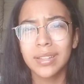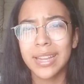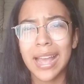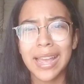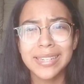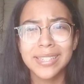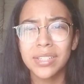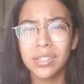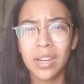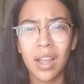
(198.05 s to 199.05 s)
like I did
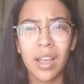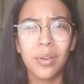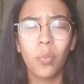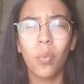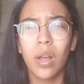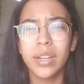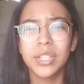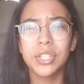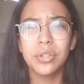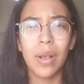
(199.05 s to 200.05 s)
not want
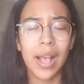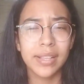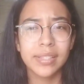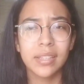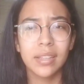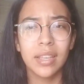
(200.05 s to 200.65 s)
to ask